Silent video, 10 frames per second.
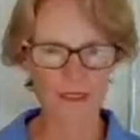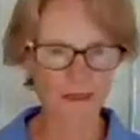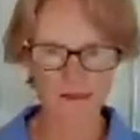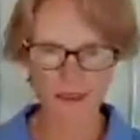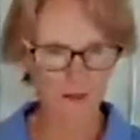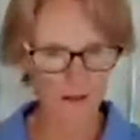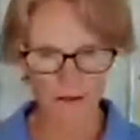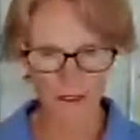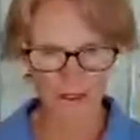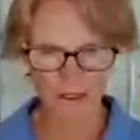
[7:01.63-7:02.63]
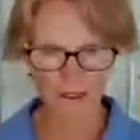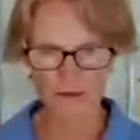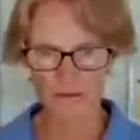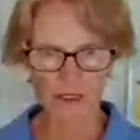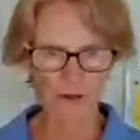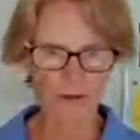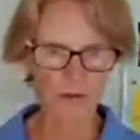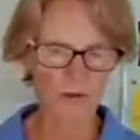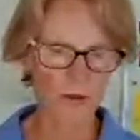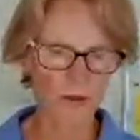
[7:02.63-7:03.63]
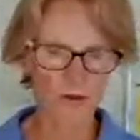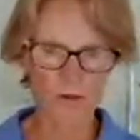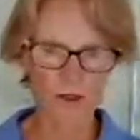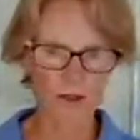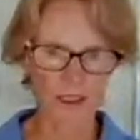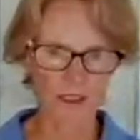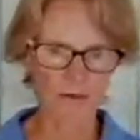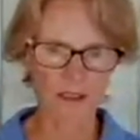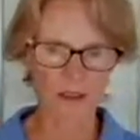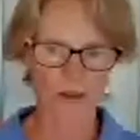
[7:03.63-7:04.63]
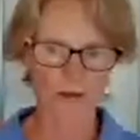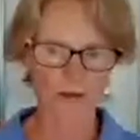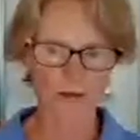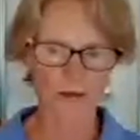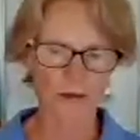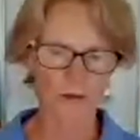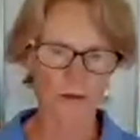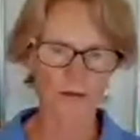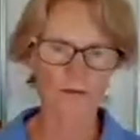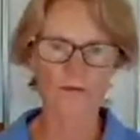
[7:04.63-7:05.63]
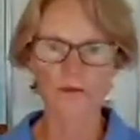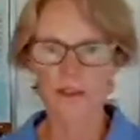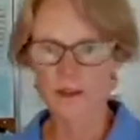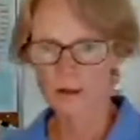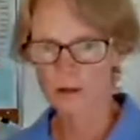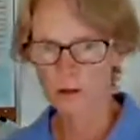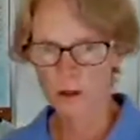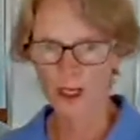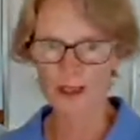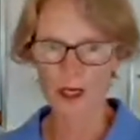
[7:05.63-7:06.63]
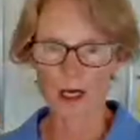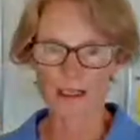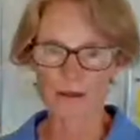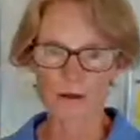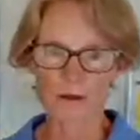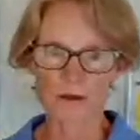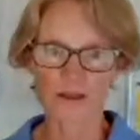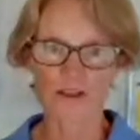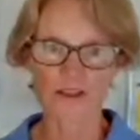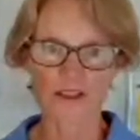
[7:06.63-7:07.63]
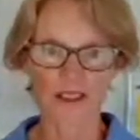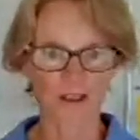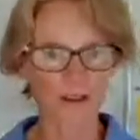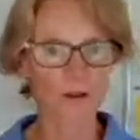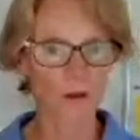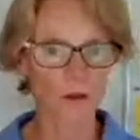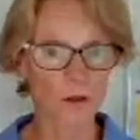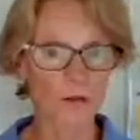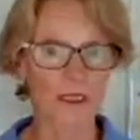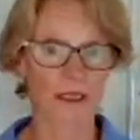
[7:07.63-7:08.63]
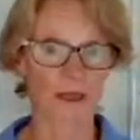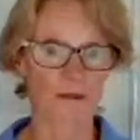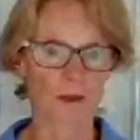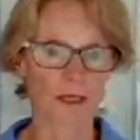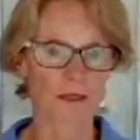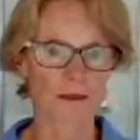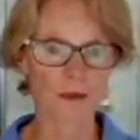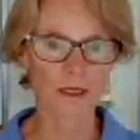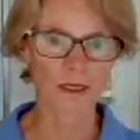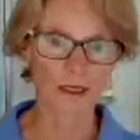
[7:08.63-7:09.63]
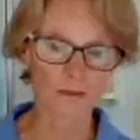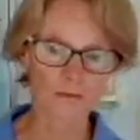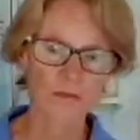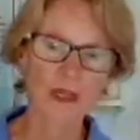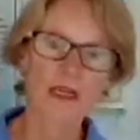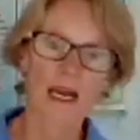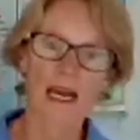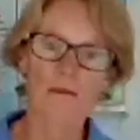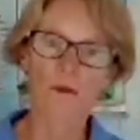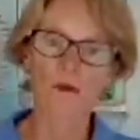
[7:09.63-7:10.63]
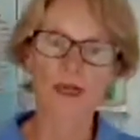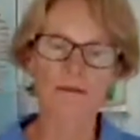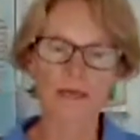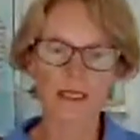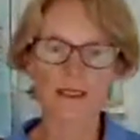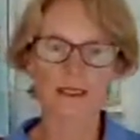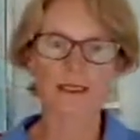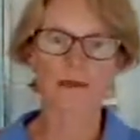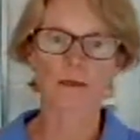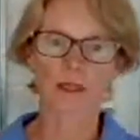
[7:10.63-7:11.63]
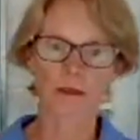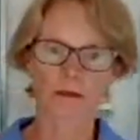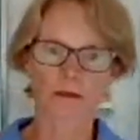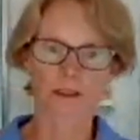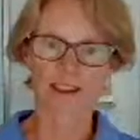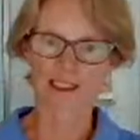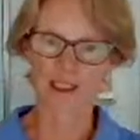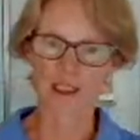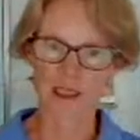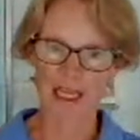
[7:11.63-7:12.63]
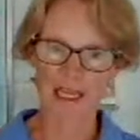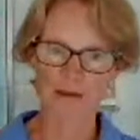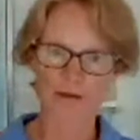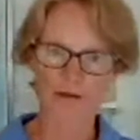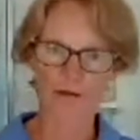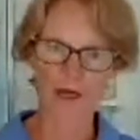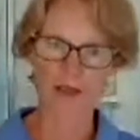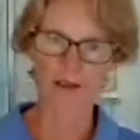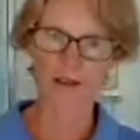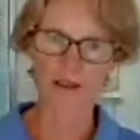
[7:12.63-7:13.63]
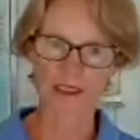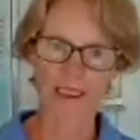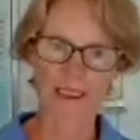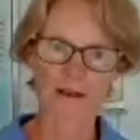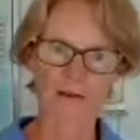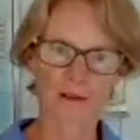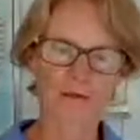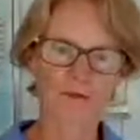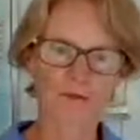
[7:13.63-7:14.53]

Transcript: something else, you're asking something else to move, but you're telling my shoulders not to move, so it'll try the hindquarters. And that the horse will pick that up quite quickly. And what that means is then when you're, let's say you're cantering around to the left,